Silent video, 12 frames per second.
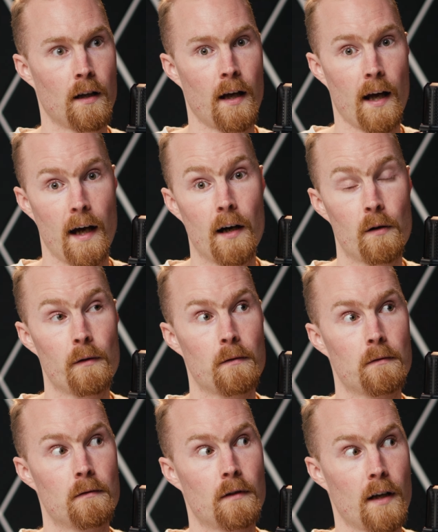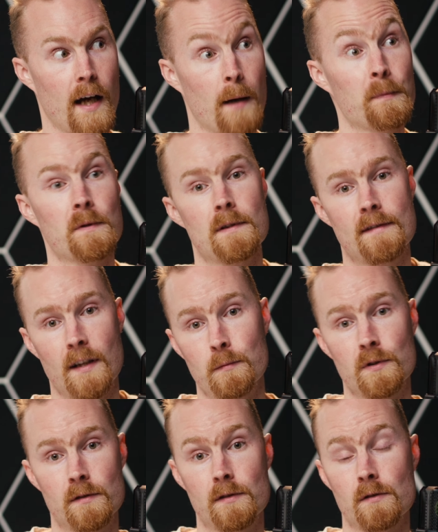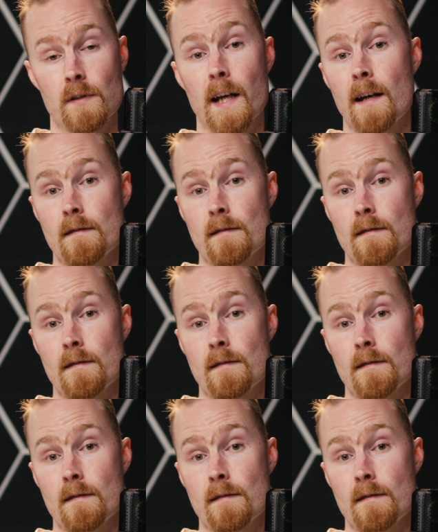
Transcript: how Apple is able to get